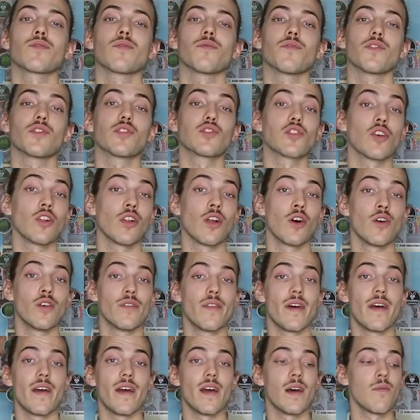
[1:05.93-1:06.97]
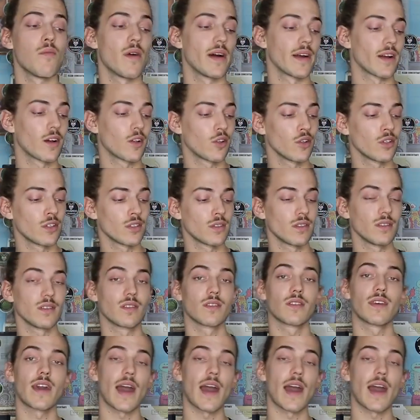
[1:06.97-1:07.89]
with the Solo and the Air by including these